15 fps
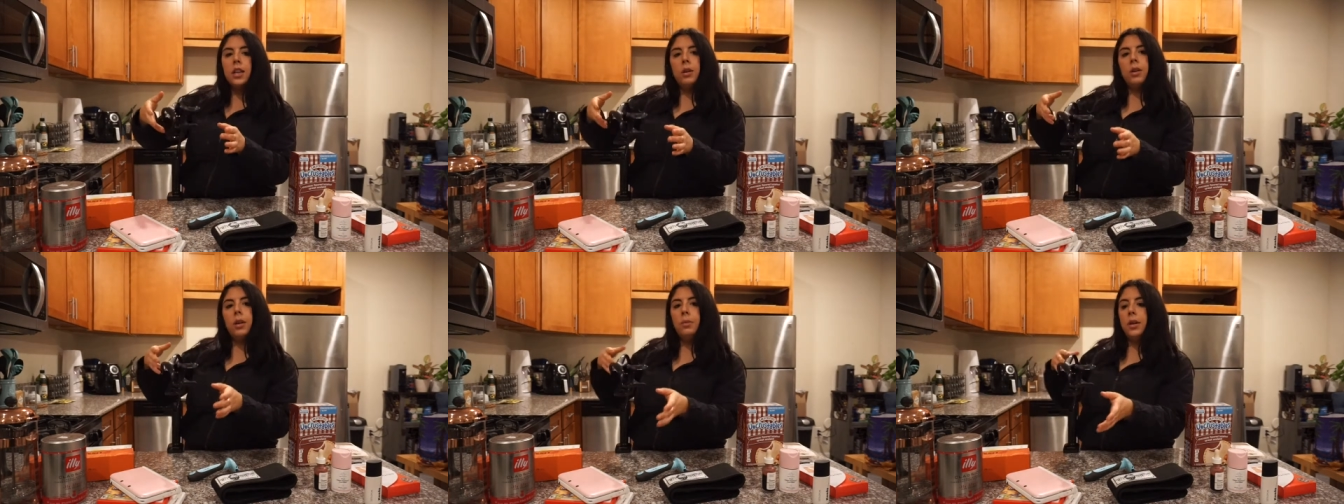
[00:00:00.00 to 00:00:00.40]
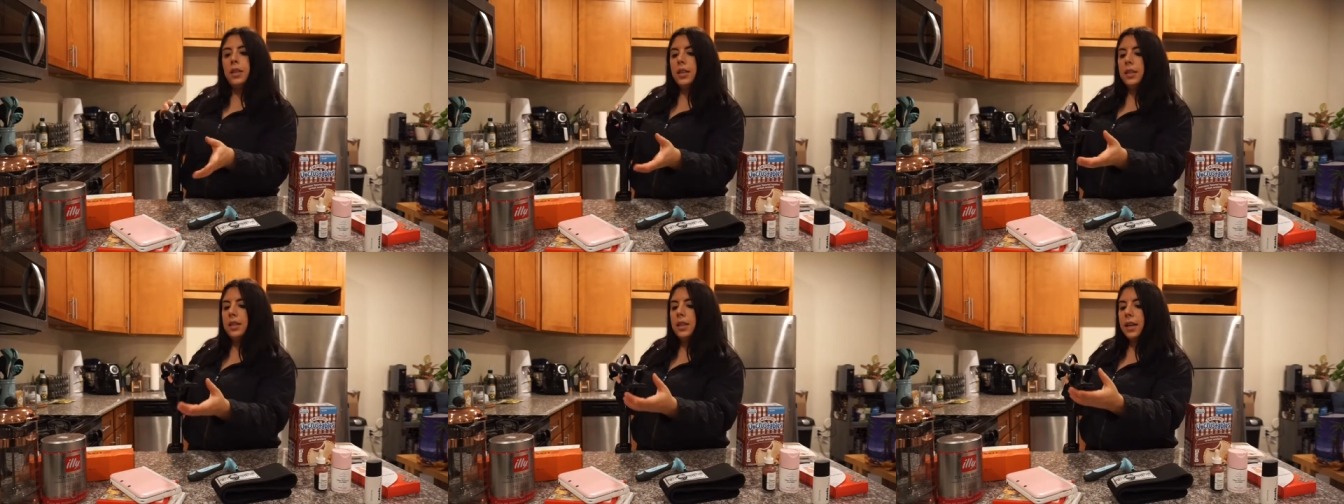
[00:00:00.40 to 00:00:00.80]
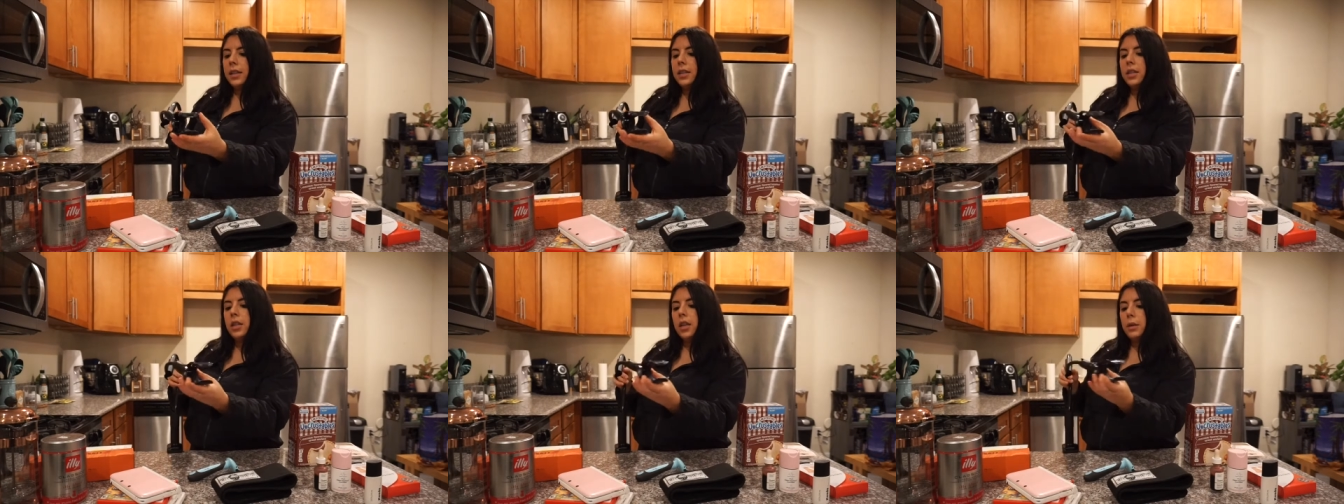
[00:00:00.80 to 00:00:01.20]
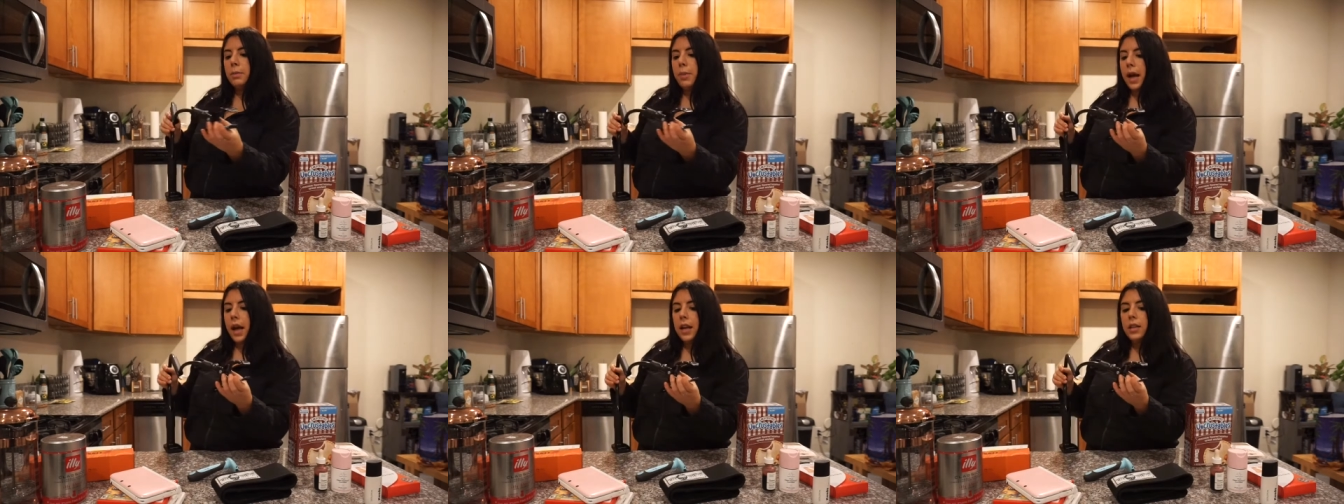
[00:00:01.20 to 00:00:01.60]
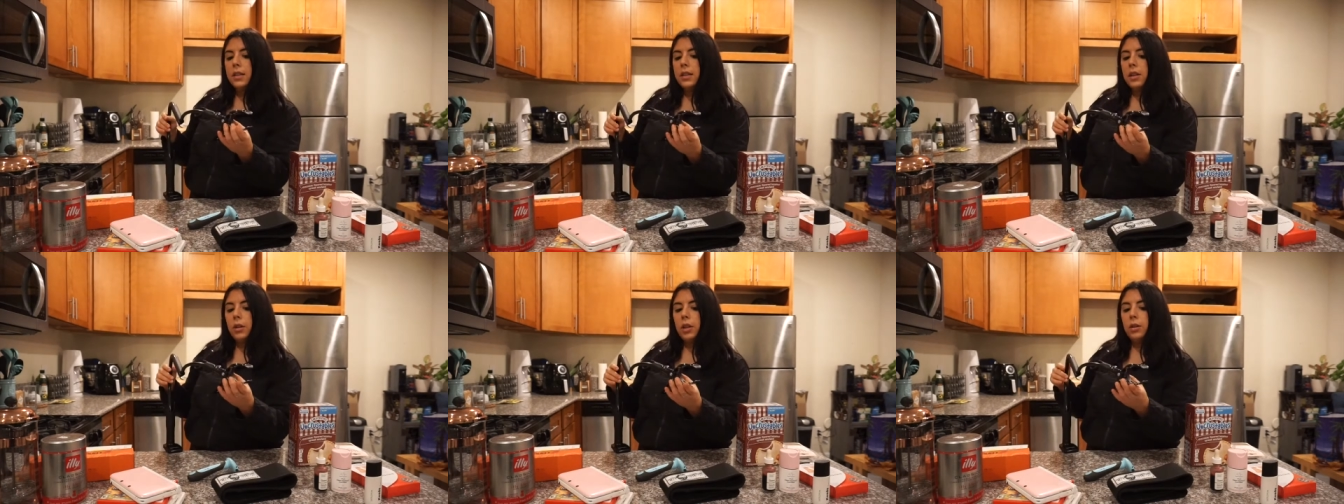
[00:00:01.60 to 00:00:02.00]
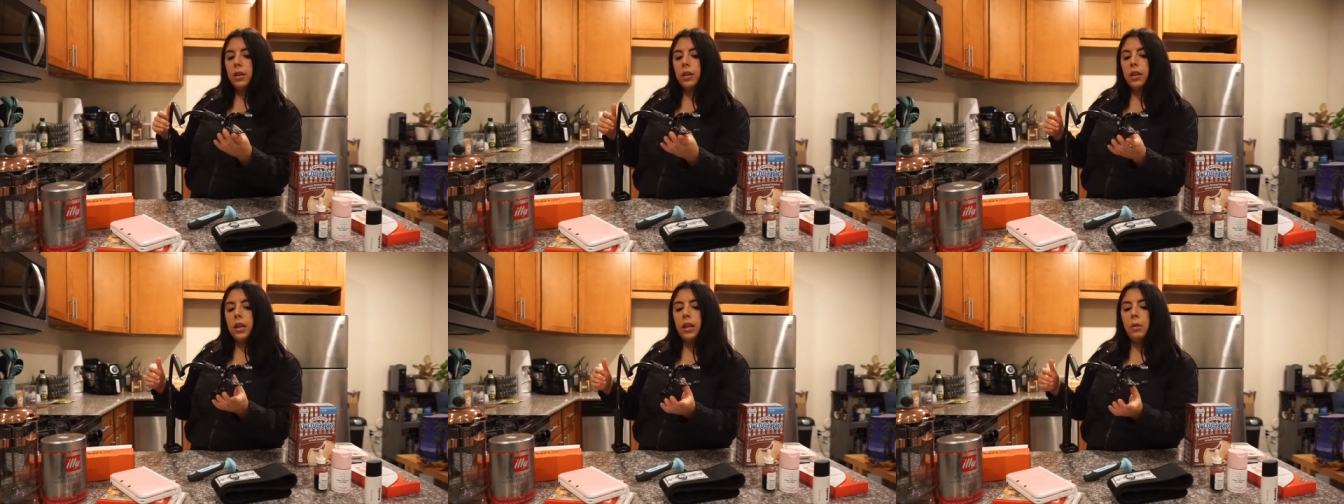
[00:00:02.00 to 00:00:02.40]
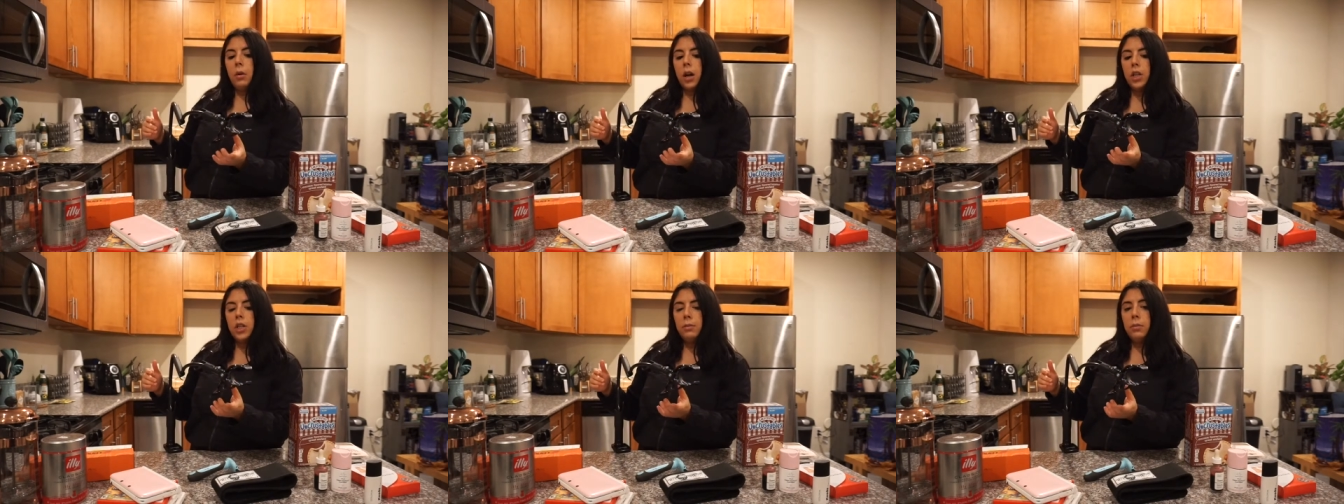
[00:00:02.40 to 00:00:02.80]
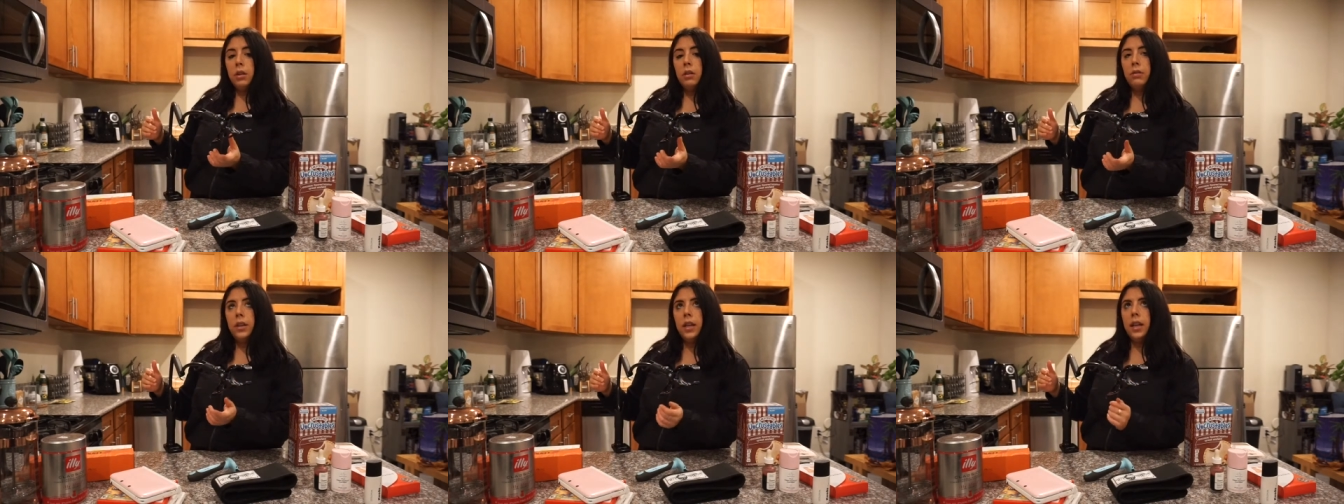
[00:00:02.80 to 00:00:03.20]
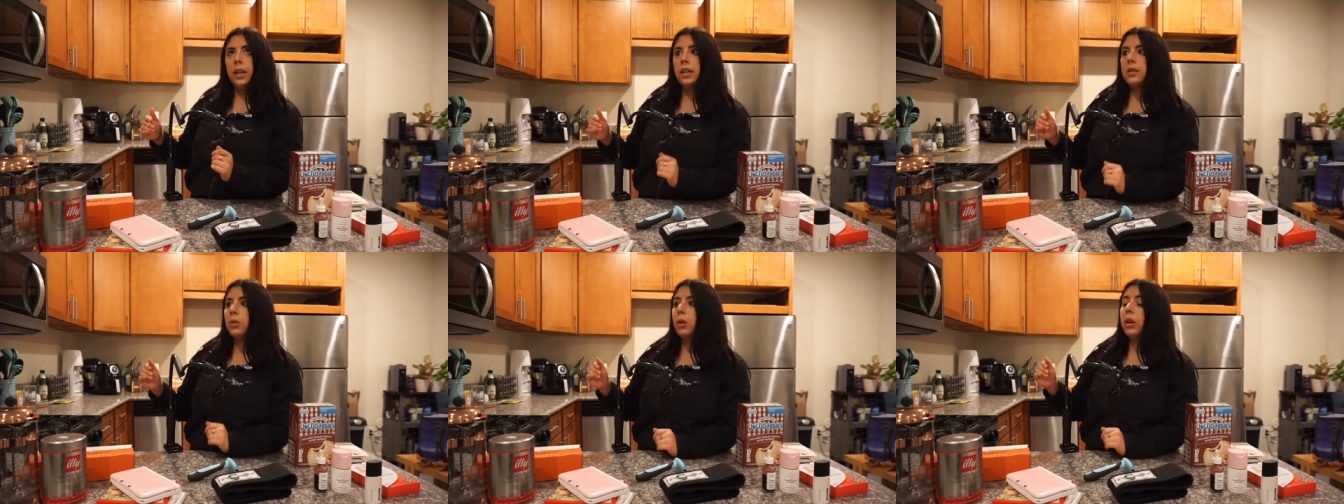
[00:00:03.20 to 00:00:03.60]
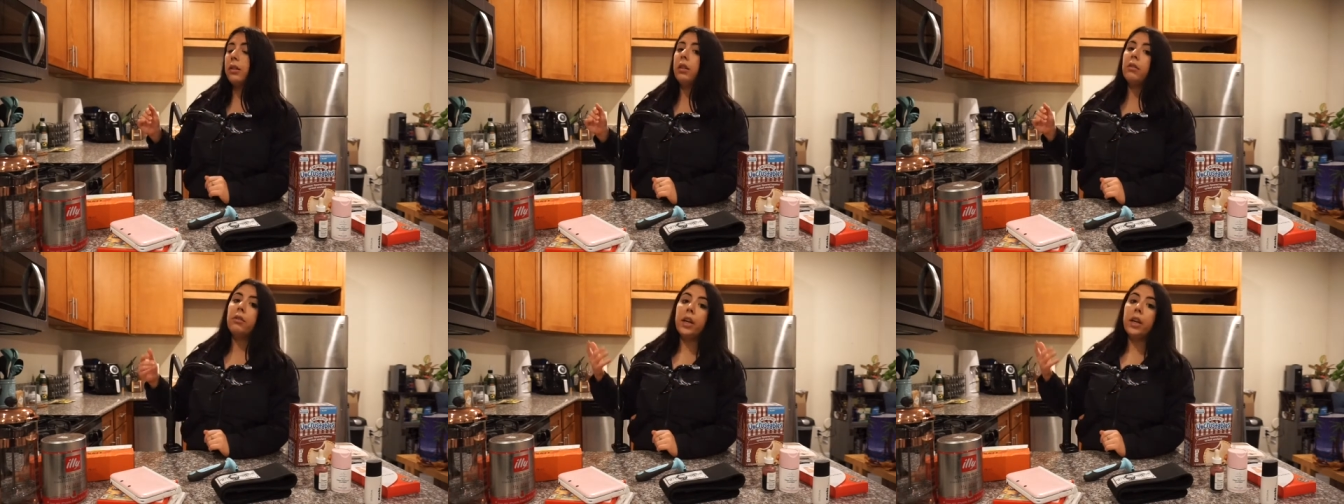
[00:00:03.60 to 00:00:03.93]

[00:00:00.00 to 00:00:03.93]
You could put this next to your bed so you could like watch movies or